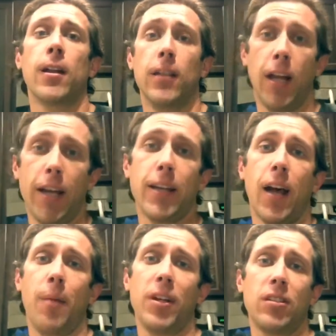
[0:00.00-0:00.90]
Like,
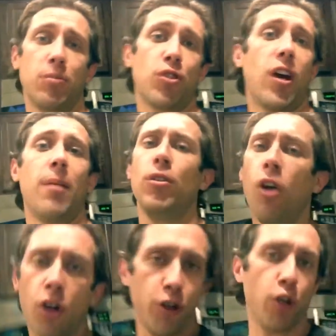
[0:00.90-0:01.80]
comment, subscribe. You
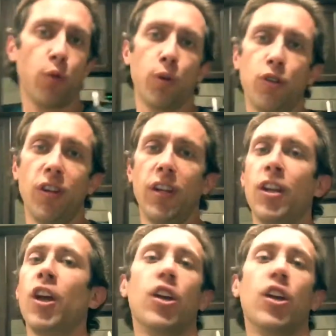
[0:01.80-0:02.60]
all know the routine.